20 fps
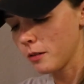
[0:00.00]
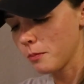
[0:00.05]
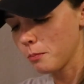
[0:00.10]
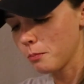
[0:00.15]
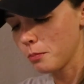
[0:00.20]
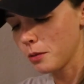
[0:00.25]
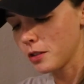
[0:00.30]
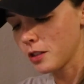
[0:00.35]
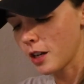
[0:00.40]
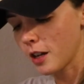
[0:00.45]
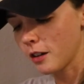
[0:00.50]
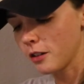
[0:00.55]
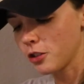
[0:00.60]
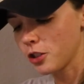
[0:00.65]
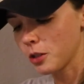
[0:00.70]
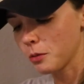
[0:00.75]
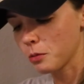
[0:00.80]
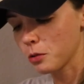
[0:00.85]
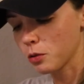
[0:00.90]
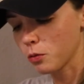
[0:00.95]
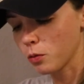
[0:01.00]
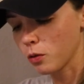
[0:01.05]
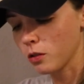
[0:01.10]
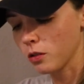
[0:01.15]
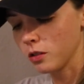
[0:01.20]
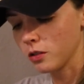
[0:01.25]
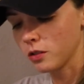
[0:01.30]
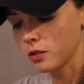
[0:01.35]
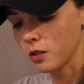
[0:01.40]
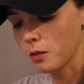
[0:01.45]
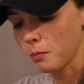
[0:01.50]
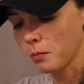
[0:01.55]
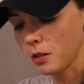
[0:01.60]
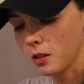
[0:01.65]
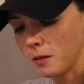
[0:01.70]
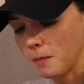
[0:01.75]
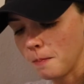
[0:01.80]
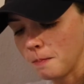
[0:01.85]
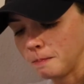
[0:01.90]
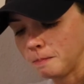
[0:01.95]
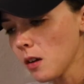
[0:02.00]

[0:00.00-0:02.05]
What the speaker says: potato chip swirl is something.